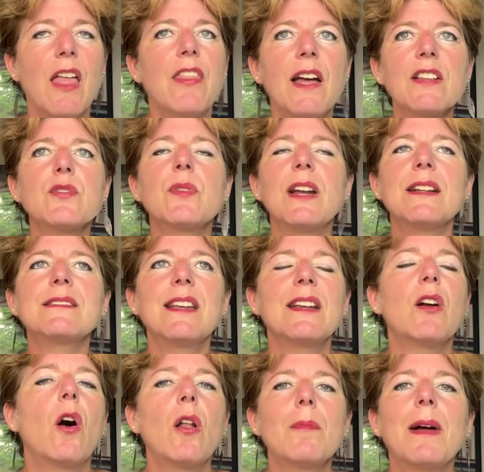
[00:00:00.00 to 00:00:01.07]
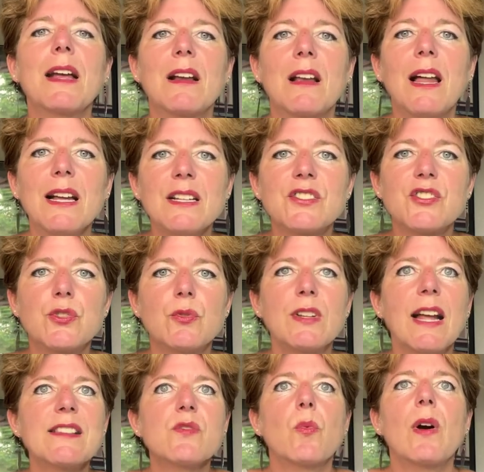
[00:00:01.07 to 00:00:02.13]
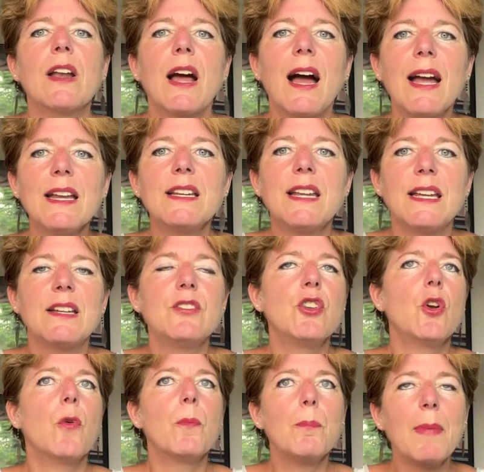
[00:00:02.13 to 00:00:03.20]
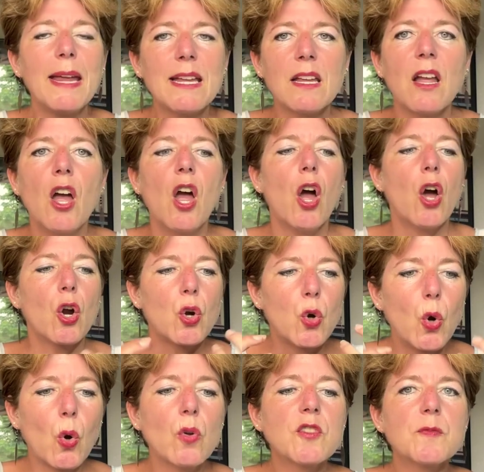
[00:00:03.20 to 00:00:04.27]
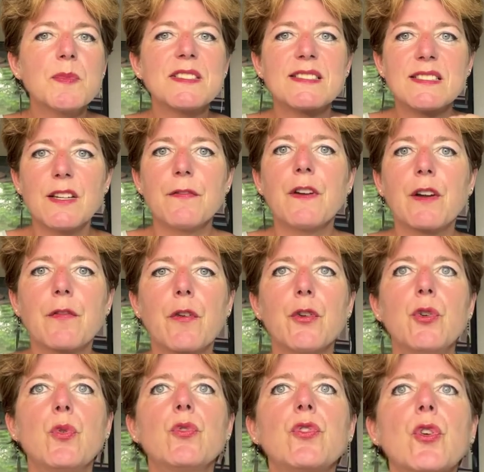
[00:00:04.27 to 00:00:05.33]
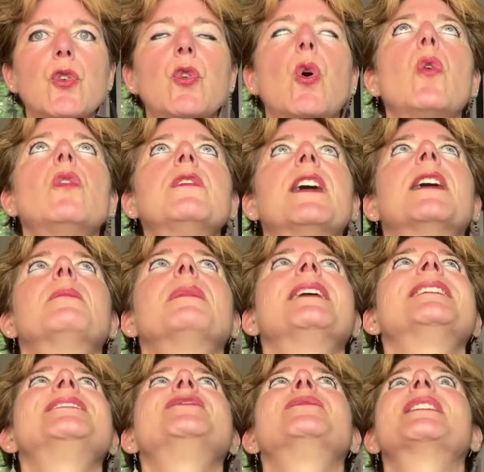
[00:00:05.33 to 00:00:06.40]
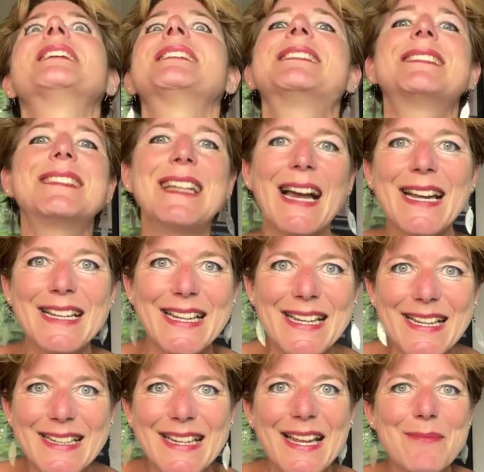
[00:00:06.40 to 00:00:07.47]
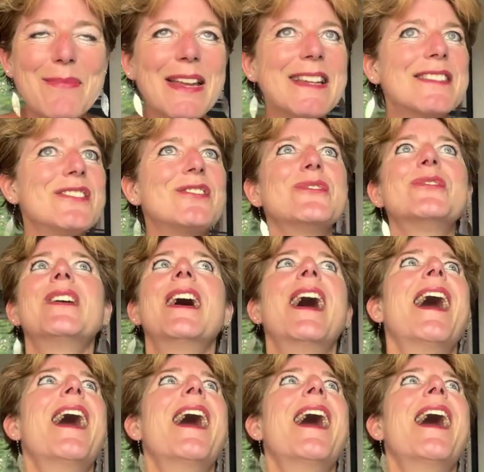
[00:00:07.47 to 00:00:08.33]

That's what I take all my clients through. That's what I did. You know, make a goal specific for you, the goal that makes you excited, that makes you,